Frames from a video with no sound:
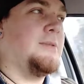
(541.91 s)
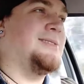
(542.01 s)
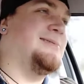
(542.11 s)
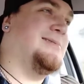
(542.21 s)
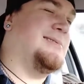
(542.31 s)
and like,
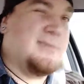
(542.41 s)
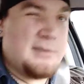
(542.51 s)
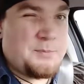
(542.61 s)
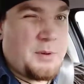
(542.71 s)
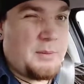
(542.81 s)
oh,
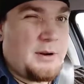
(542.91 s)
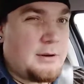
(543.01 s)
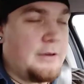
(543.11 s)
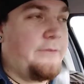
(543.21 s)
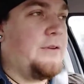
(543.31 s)
it's probably not
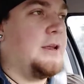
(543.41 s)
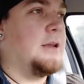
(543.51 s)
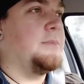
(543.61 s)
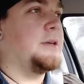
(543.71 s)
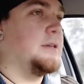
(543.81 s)
going to fit
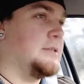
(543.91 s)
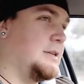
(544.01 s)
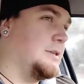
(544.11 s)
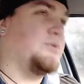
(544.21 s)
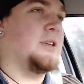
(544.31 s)
in because he
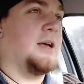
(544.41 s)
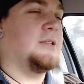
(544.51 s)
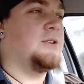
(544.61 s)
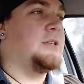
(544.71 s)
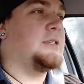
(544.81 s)
does really
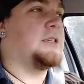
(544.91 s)
cartoony